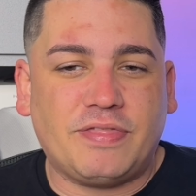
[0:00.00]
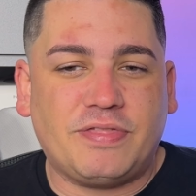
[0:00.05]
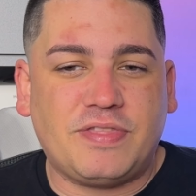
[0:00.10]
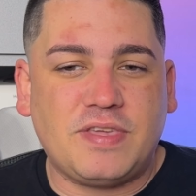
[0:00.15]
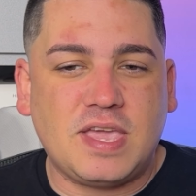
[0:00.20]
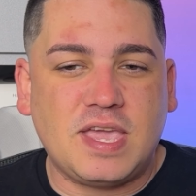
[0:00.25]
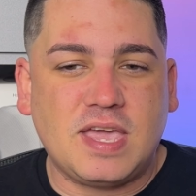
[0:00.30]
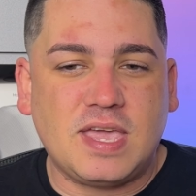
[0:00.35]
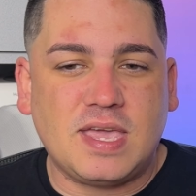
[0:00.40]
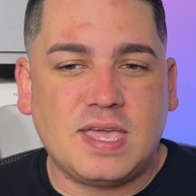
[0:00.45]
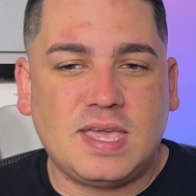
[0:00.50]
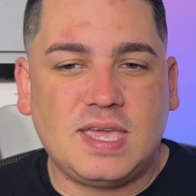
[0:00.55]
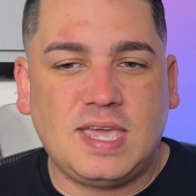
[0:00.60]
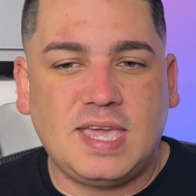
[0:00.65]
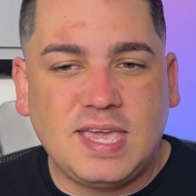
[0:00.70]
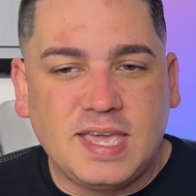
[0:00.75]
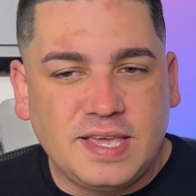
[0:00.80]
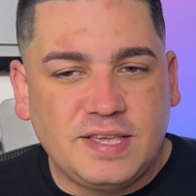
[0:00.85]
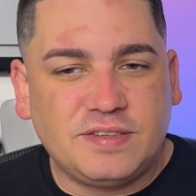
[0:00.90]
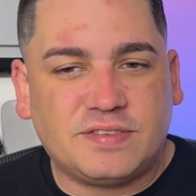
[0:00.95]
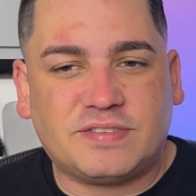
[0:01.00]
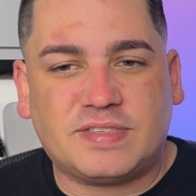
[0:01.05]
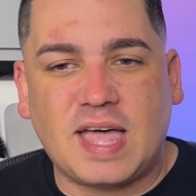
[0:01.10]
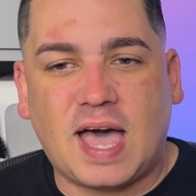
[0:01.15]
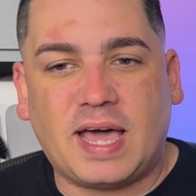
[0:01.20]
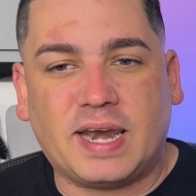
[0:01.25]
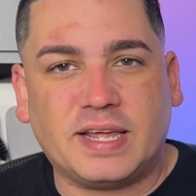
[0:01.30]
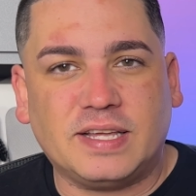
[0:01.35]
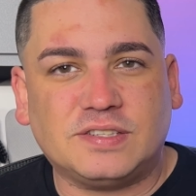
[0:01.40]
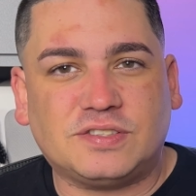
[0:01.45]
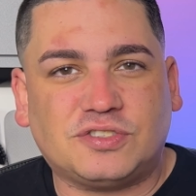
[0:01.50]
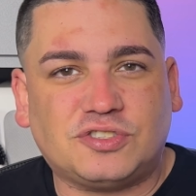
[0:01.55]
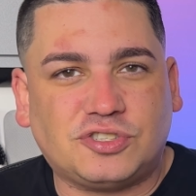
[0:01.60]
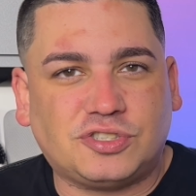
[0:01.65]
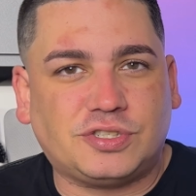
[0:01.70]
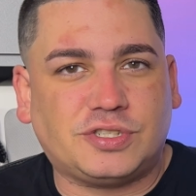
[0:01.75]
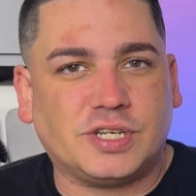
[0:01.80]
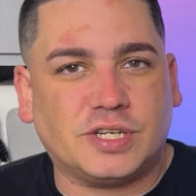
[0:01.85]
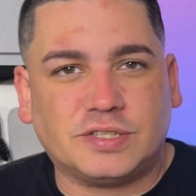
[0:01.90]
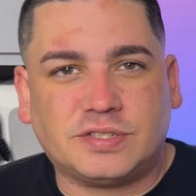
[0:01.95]
the ease that is
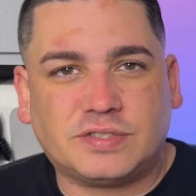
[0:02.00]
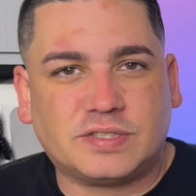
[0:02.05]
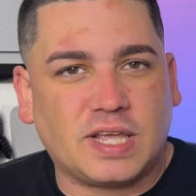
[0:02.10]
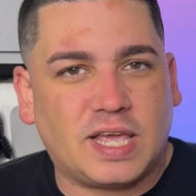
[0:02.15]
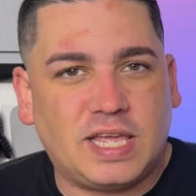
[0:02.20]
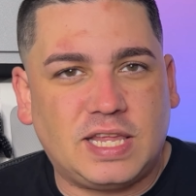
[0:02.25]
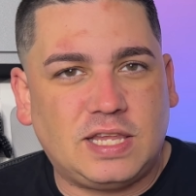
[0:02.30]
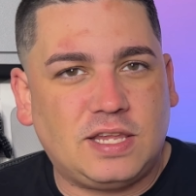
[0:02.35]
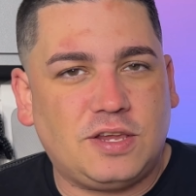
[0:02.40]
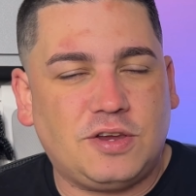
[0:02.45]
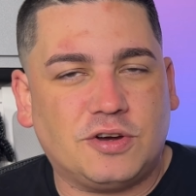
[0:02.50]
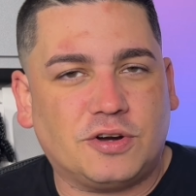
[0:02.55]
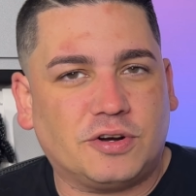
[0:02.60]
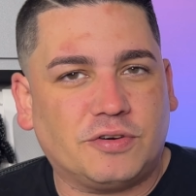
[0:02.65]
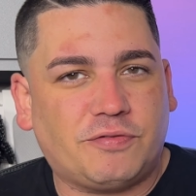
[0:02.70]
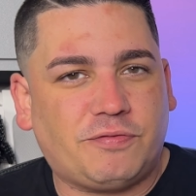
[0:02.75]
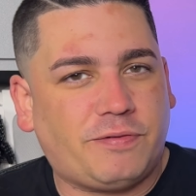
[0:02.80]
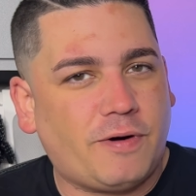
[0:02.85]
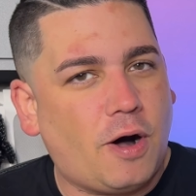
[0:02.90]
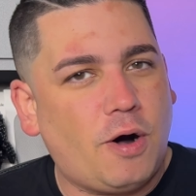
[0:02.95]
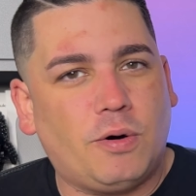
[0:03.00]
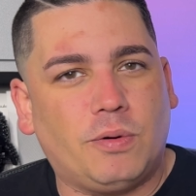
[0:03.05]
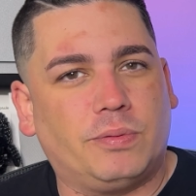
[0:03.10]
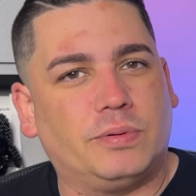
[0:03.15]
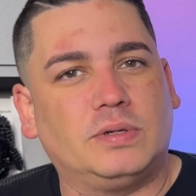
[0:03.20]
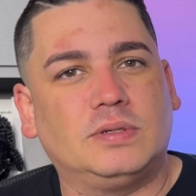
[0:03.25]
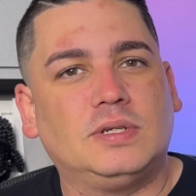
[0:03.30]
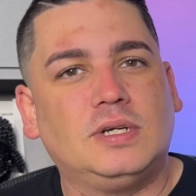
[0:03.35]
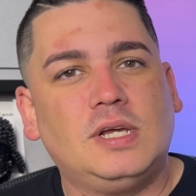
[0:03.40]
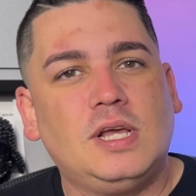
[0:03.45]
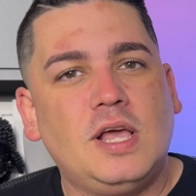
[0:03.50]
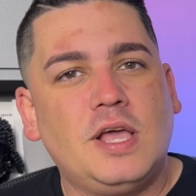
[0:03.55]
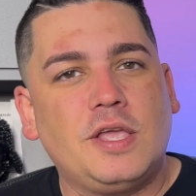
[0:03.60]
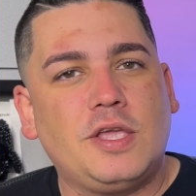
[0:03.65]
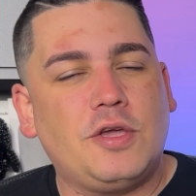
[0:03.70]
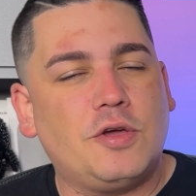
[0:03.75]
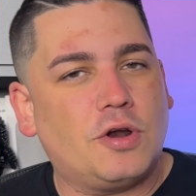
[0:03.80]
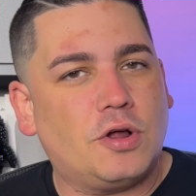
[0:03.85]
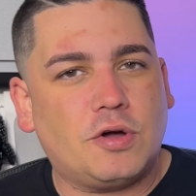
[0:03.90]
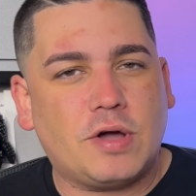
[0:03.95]
just in your phone.
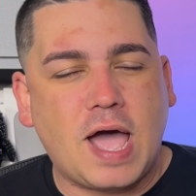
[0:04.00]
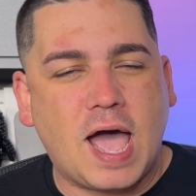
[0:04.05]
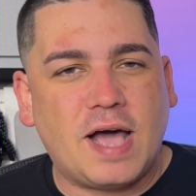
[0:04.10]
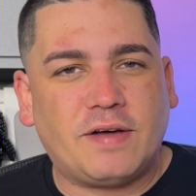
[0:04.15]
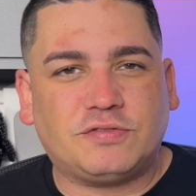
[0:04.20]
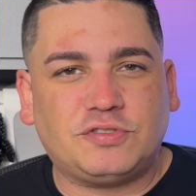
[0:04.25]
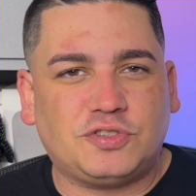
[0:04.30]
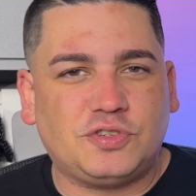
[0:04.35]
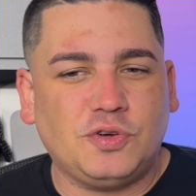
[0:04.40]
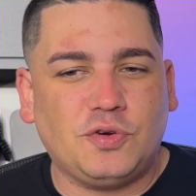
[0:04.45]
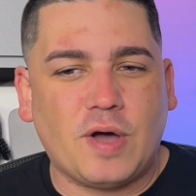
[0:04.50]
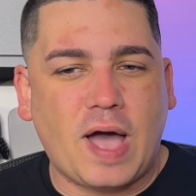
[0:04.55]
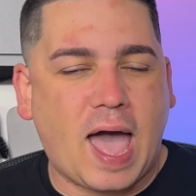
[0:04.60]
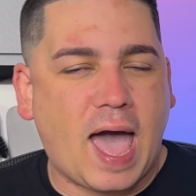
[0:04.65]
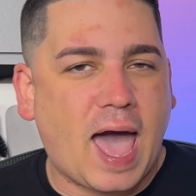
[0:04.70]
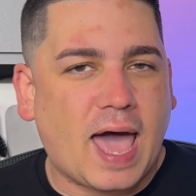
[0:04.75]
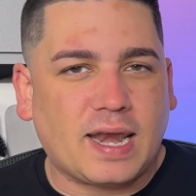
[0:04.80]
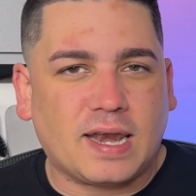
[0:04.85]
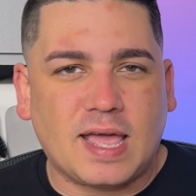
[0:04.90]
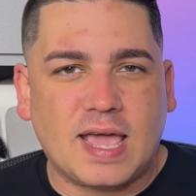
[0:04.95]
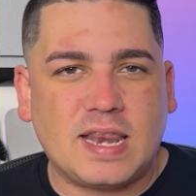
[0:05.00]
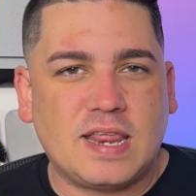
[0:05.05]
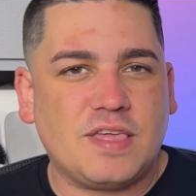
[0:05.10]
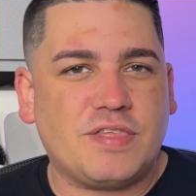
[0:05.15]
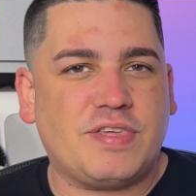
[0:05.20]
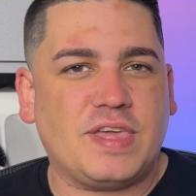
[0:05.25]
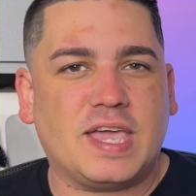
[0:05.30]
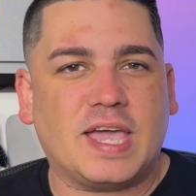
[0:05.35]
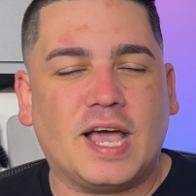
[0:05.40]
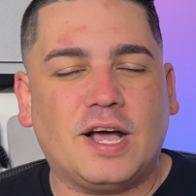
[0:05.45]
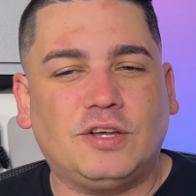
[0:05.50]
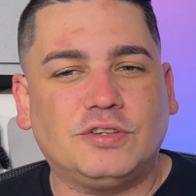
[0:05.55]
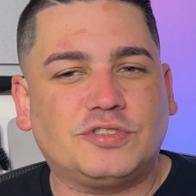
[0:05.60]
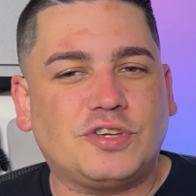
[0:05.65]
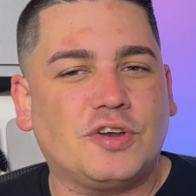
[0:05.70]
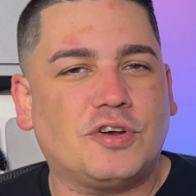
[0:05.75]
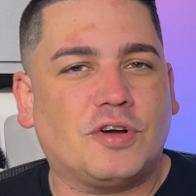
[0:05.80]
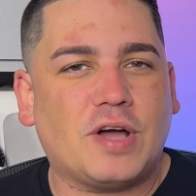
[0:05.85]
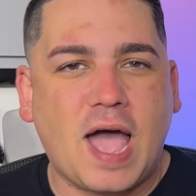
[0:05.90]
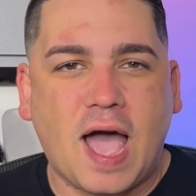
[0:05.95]
You don't have to add anything else.
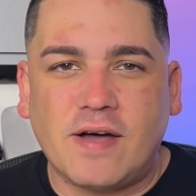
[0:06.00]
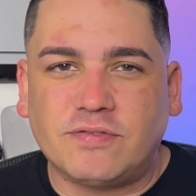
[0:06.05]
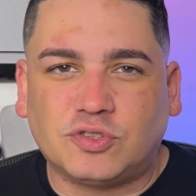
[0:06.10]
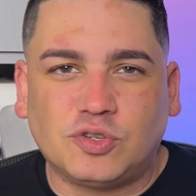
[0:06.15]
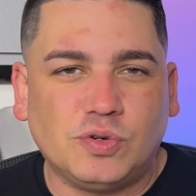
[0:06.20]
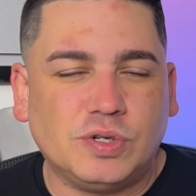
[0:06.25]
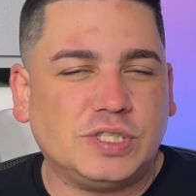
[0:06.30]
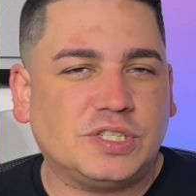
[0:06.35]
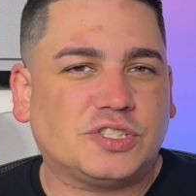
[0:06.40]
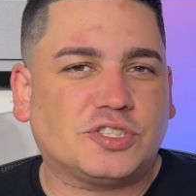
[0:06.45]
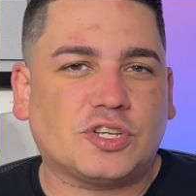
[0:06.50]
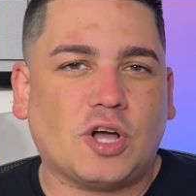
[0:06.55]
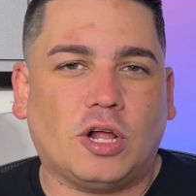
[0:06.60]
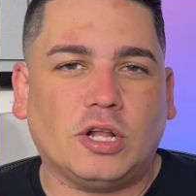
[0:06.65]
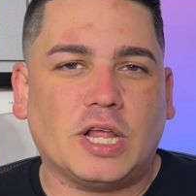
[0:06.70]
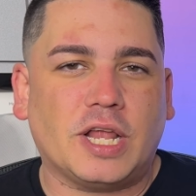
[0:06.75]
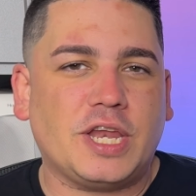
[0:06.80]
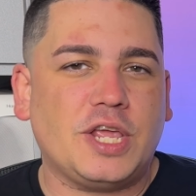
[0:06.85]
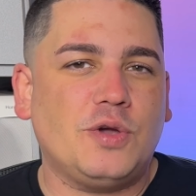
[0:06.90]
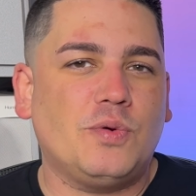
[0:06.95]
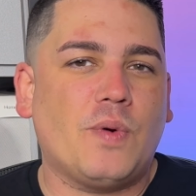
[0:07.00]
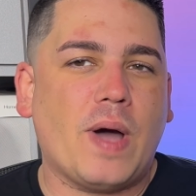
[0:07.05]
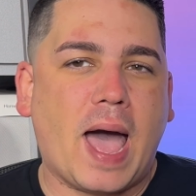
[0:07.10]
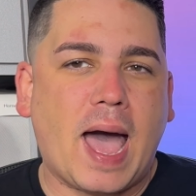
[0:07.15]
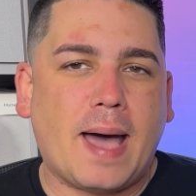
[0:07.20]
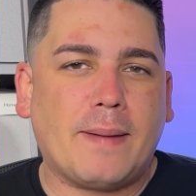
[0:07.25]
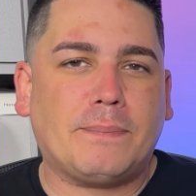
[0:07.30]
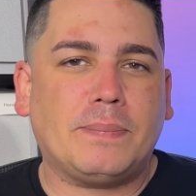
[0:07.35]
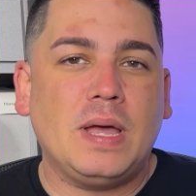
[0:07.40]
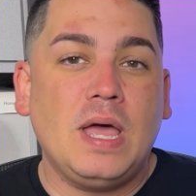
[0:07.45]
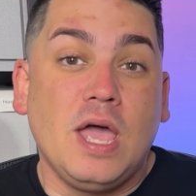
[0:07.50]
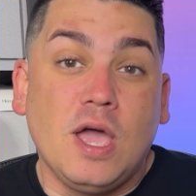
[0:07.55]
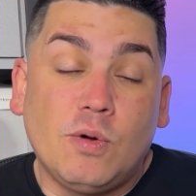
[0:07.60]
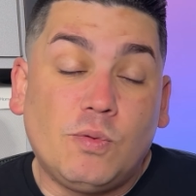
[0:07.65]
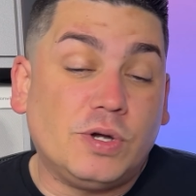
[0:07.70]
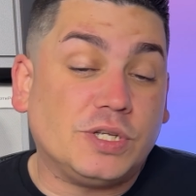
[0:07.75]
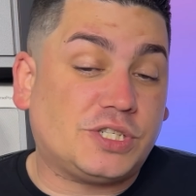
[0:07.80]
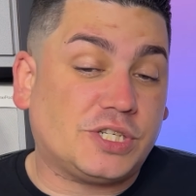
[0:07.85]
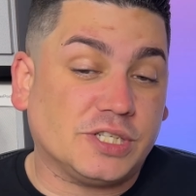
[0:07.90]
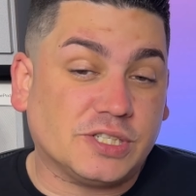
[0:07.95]
You don't have to install a new app,
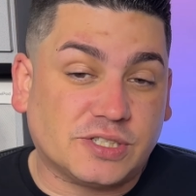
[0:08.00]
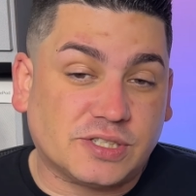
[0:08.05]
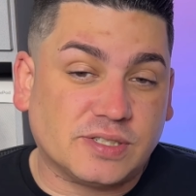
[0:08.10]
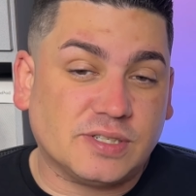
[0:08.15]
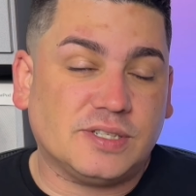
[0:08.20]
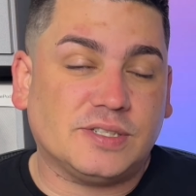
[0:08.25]
which is